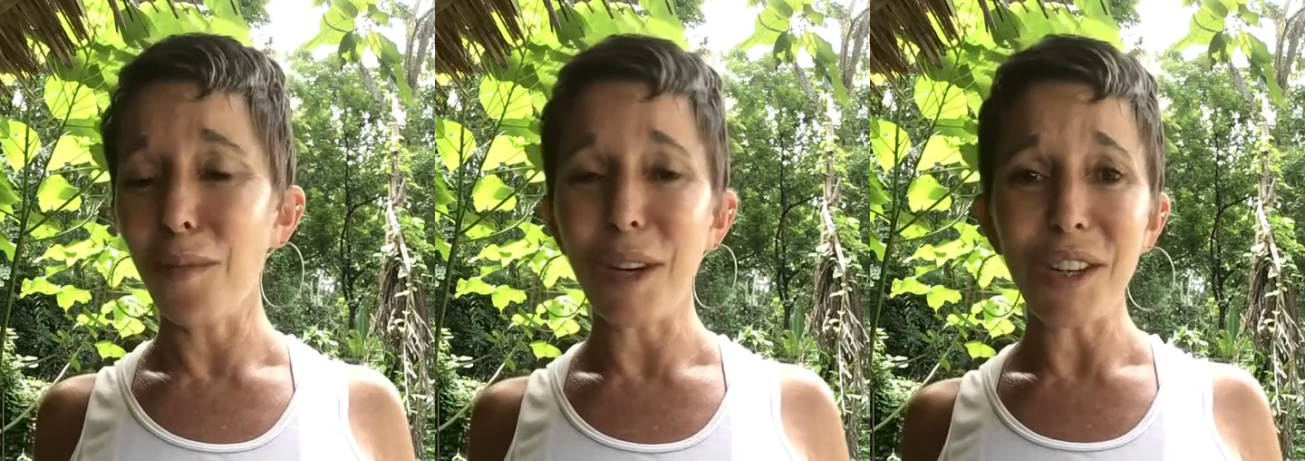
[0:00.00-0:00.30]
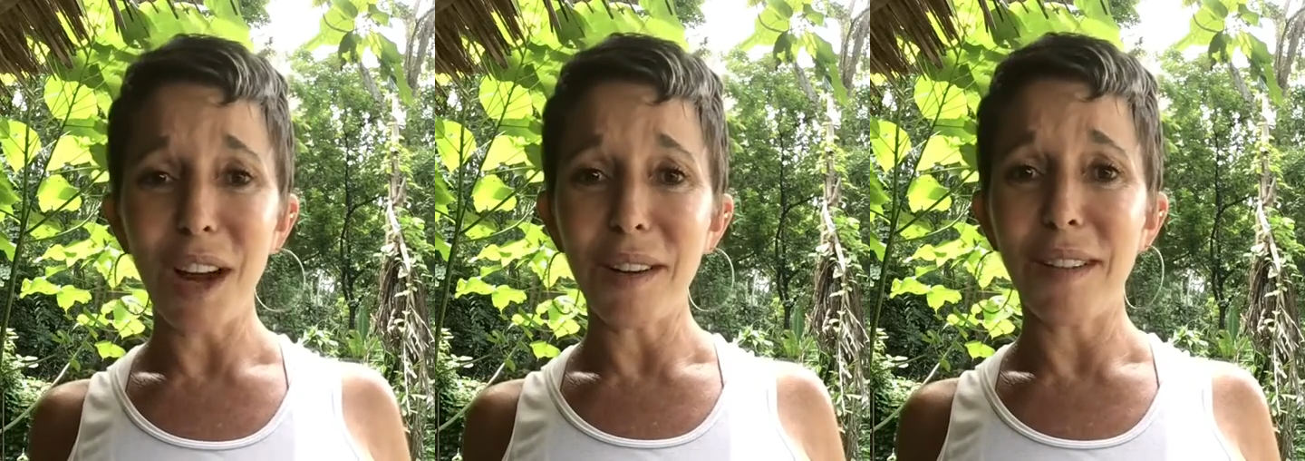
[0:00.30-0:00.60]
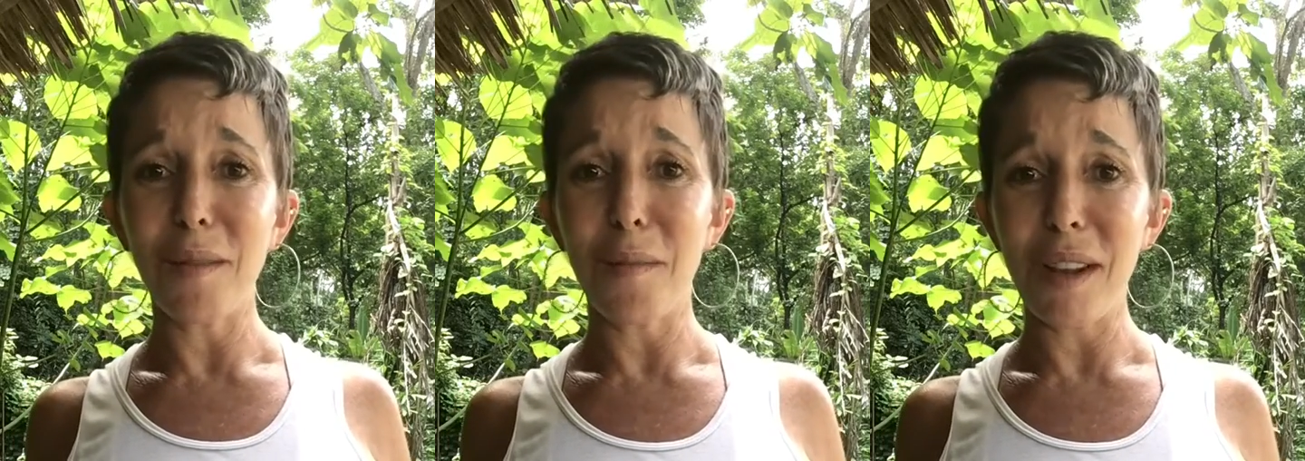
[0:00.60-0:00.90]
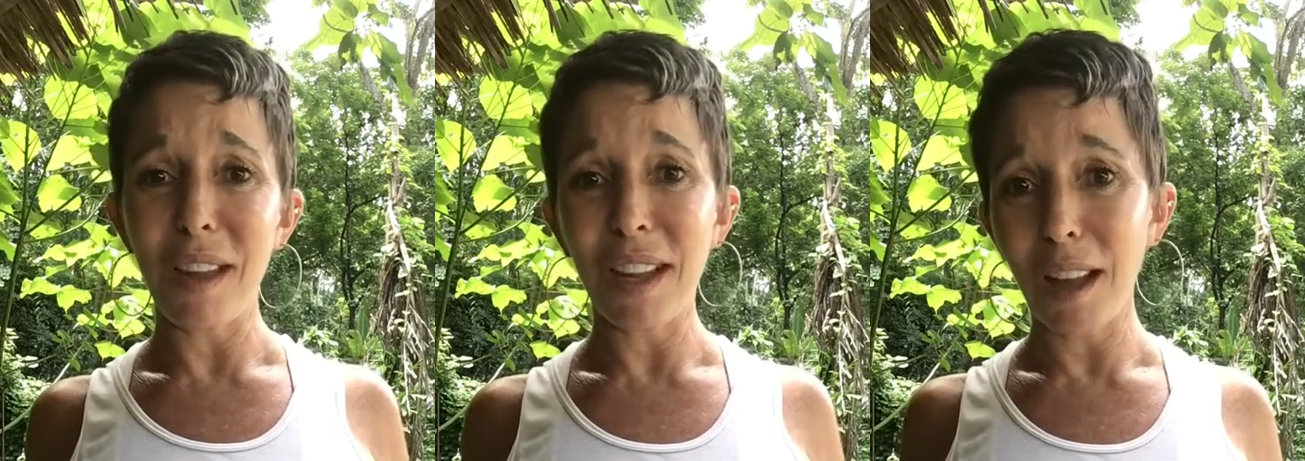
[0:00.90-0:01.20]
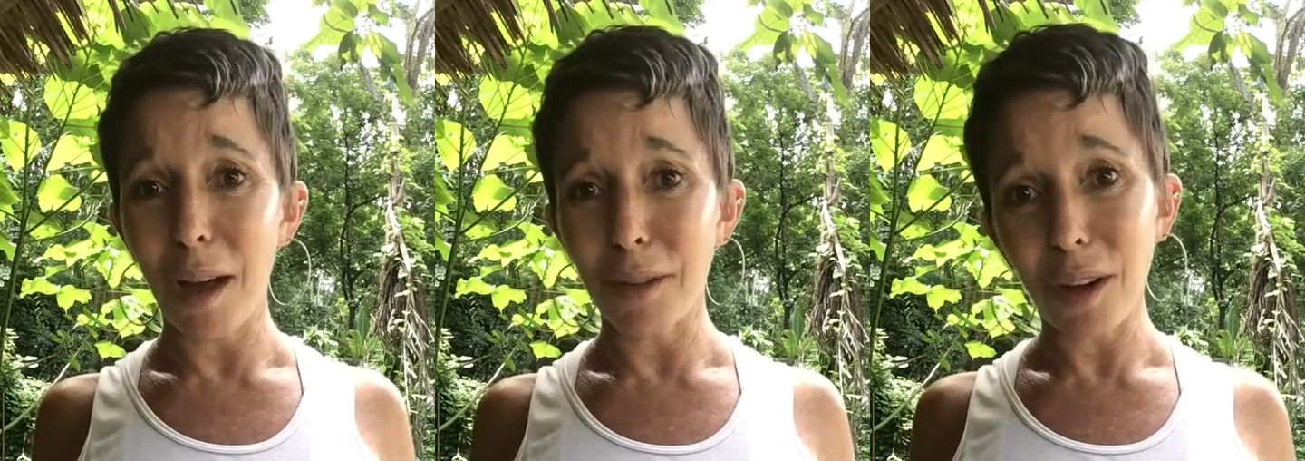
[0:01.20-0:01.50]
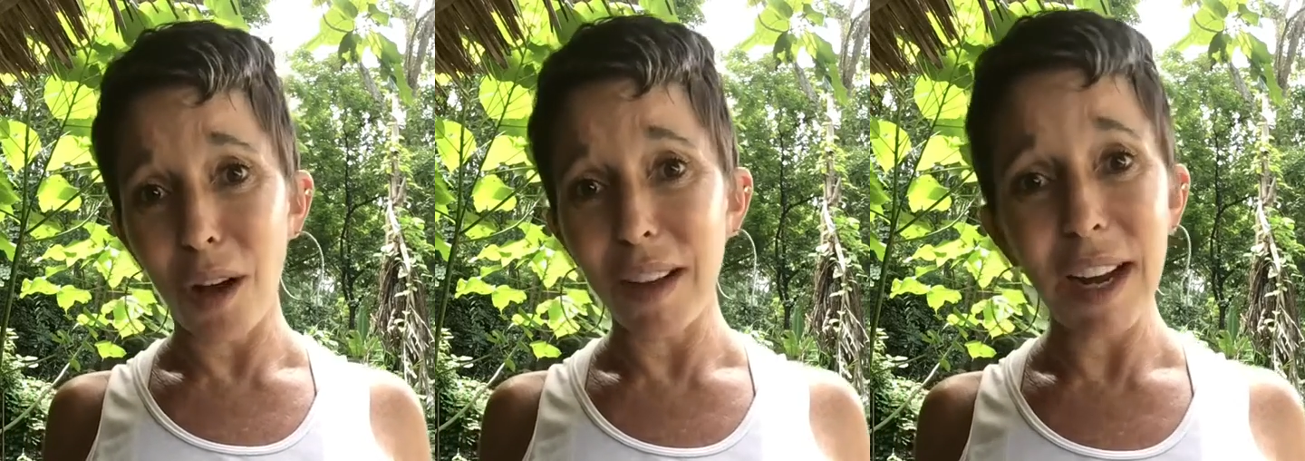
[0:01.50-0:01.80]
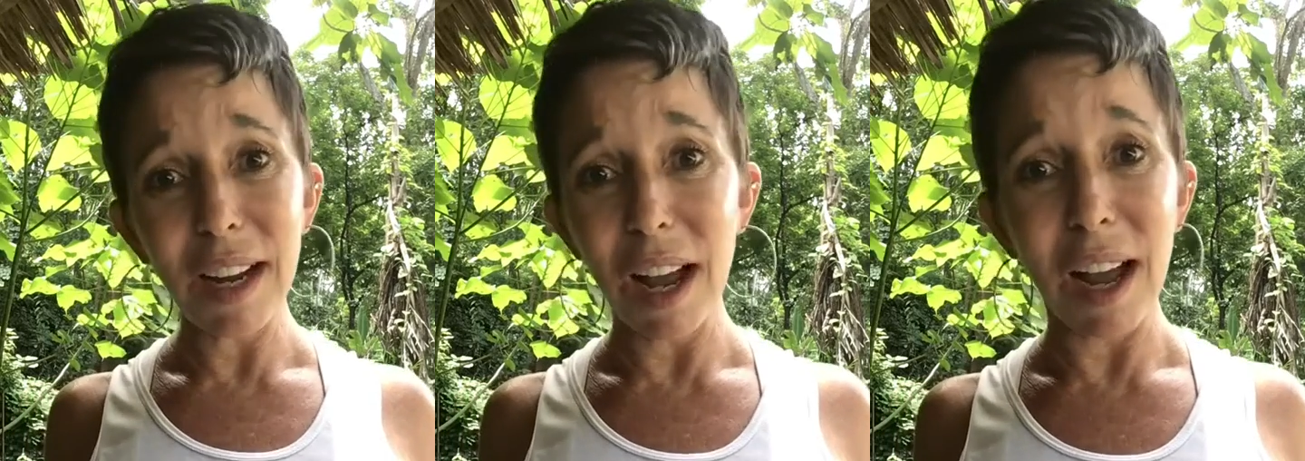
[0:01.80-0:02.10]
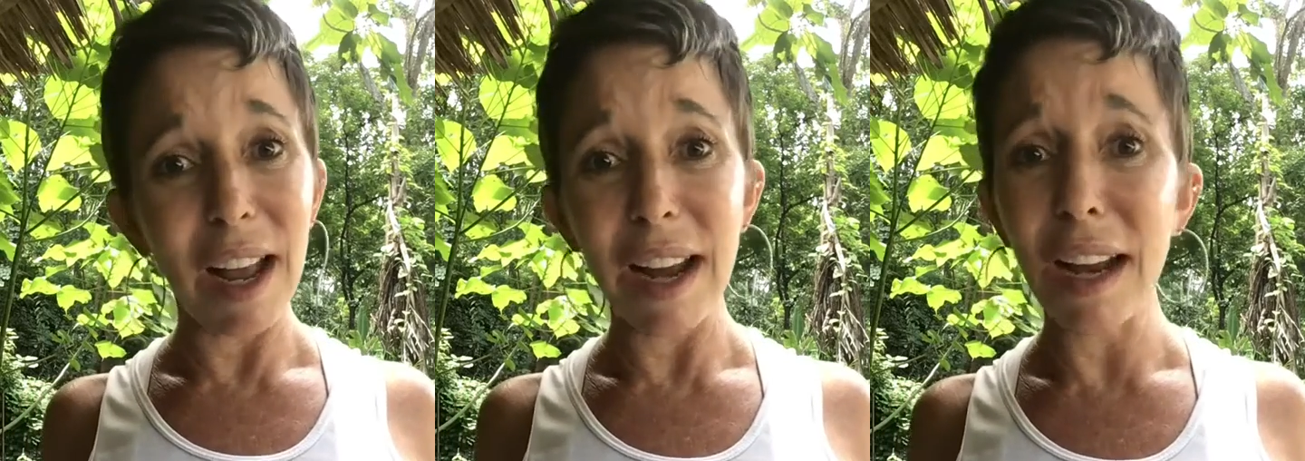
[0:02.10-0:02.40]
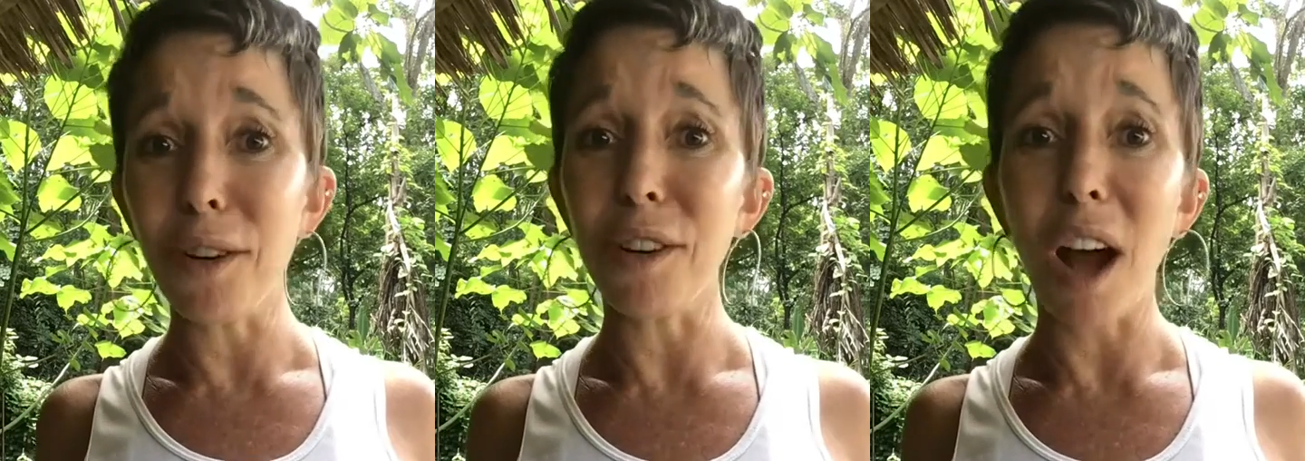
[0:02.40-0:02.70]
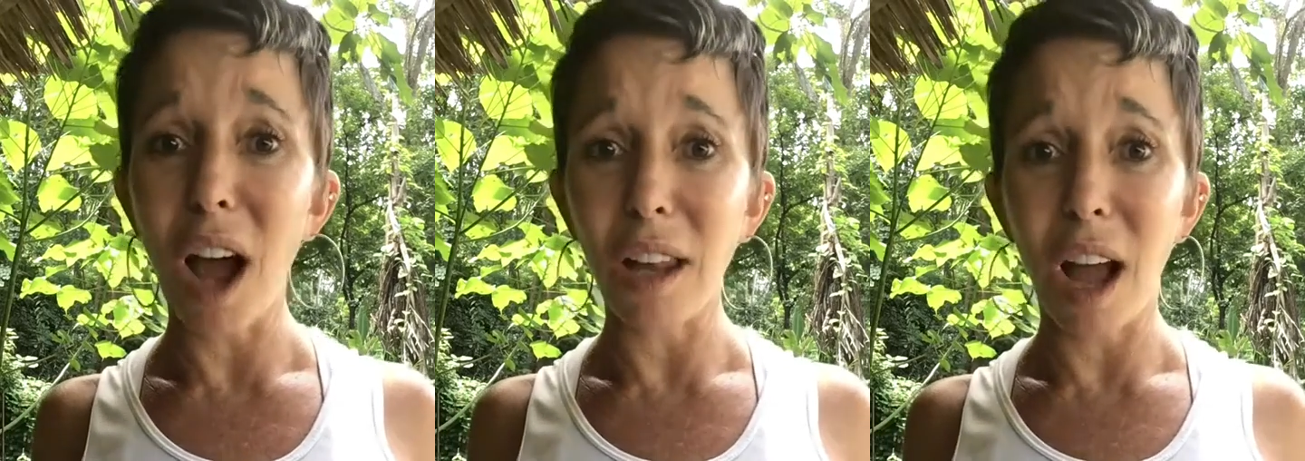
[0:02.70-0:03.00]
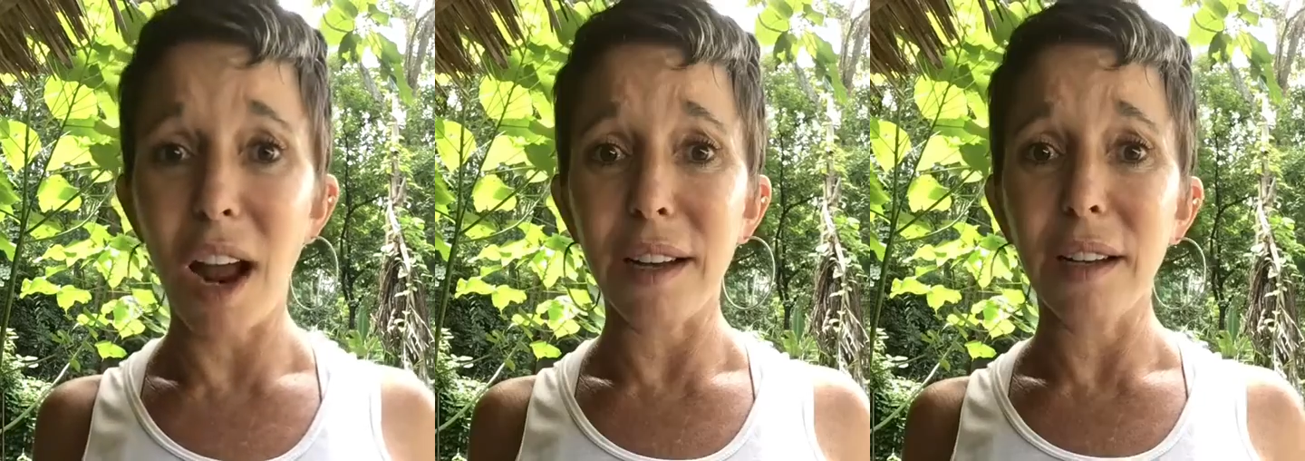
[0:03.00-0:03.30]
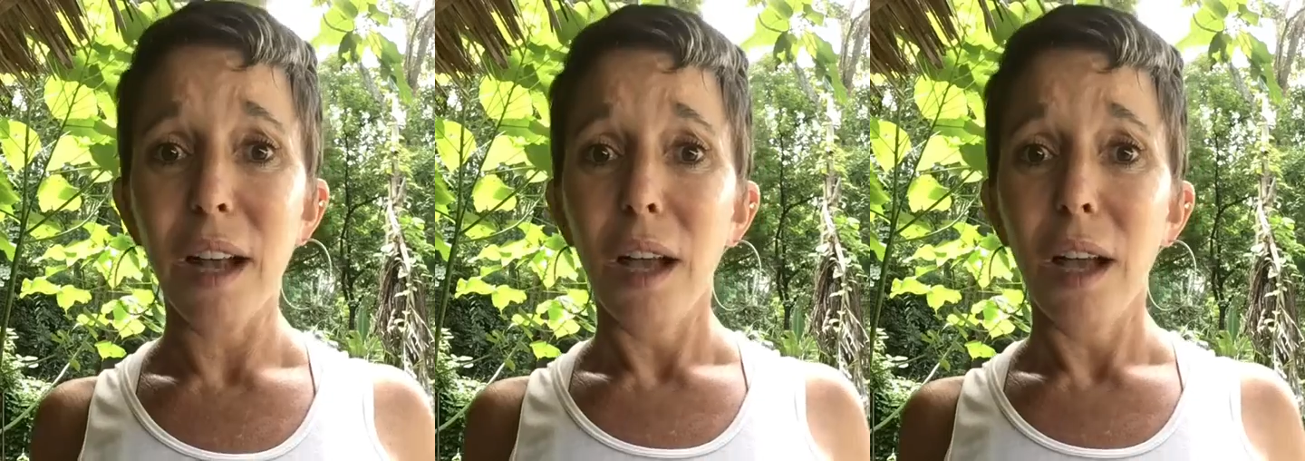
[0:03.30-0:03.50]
reach out to somebody that you love, or call the 800 hotline,